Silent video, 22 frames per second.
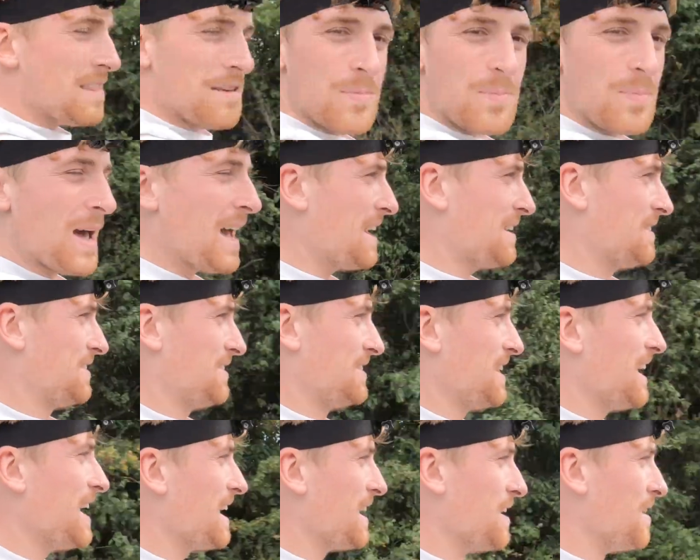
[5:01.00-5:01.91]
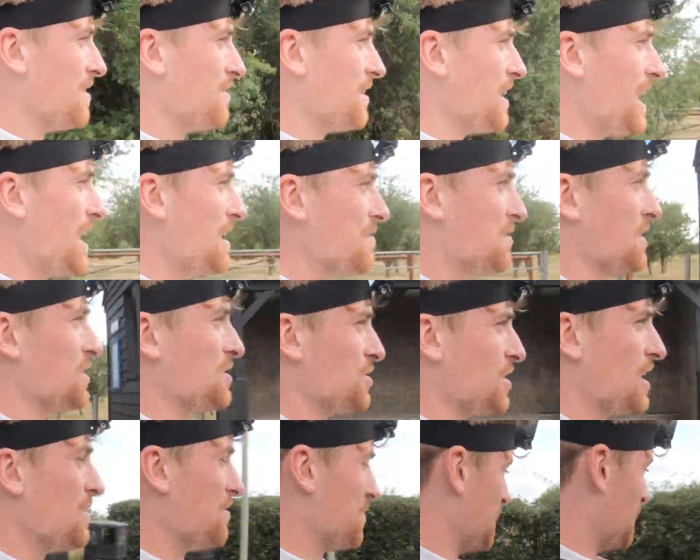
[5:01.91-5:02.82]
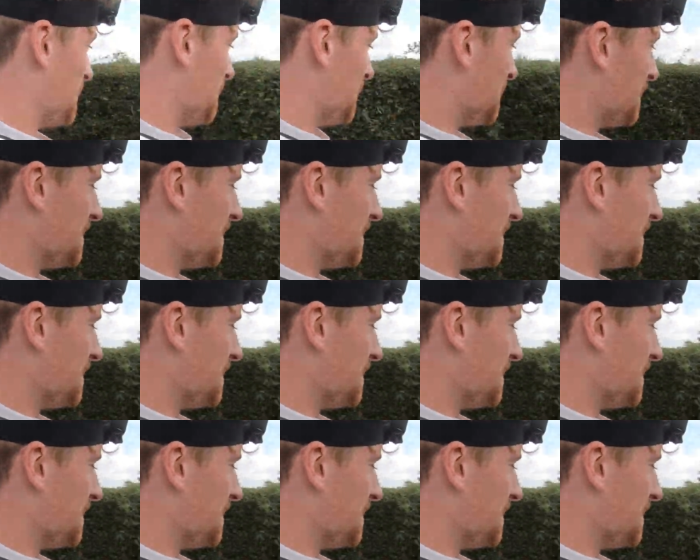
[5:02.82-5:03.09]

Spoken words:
the best thing I've ever driven.